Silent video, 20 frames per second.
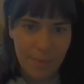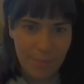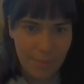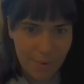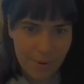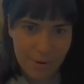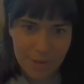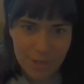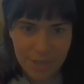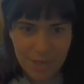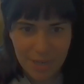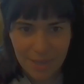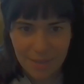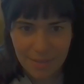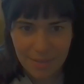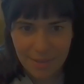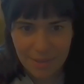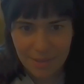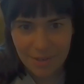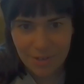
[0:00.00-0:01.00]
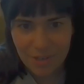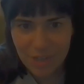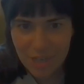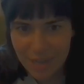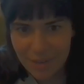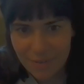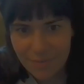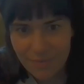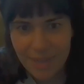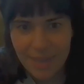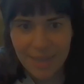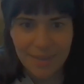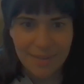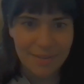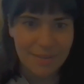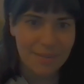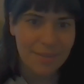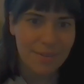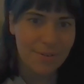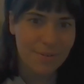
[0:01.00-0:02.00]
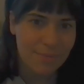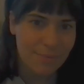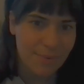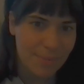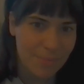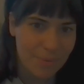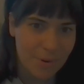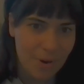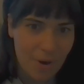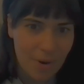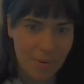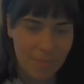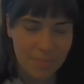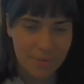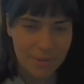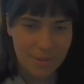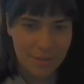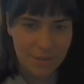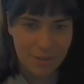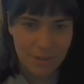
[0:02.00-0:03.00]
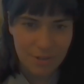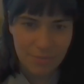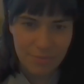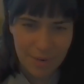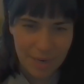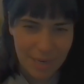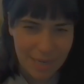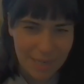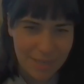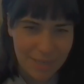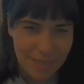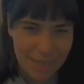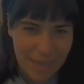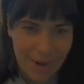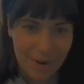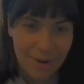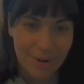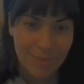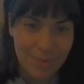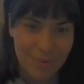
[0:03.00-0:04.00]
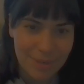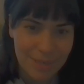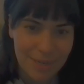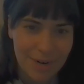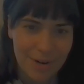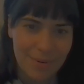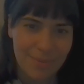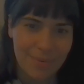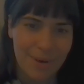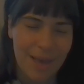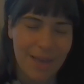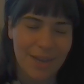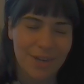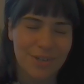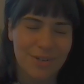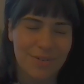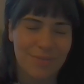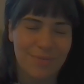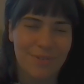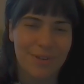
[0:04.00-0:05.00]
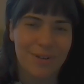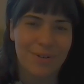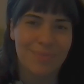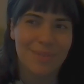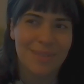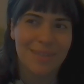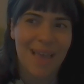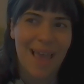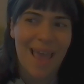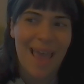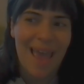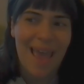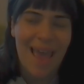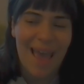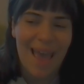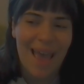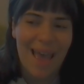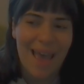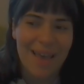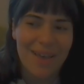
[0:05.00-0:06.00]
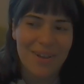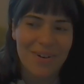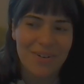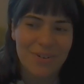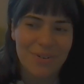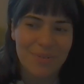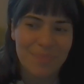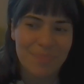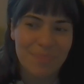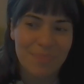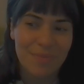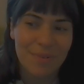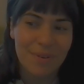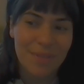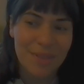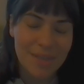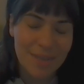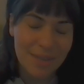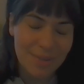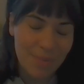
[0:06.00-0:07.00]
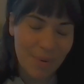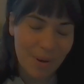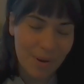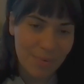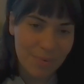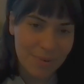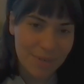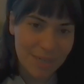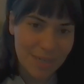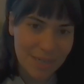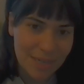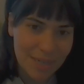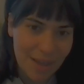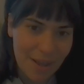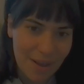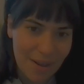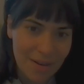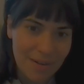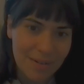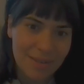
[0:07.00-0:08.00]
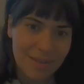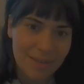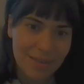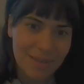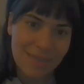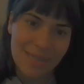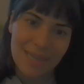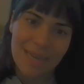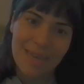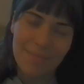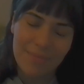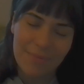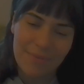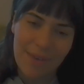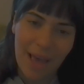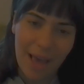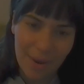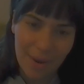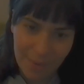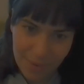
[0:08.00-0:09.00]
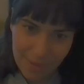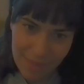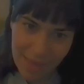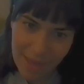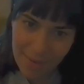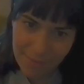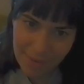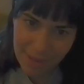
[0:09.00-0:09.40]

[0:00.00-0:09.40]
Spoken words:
watching the chick flicks, the rom-coms, the just really terrible, terrible action films. And this is why I wanted to ask Team Fat what their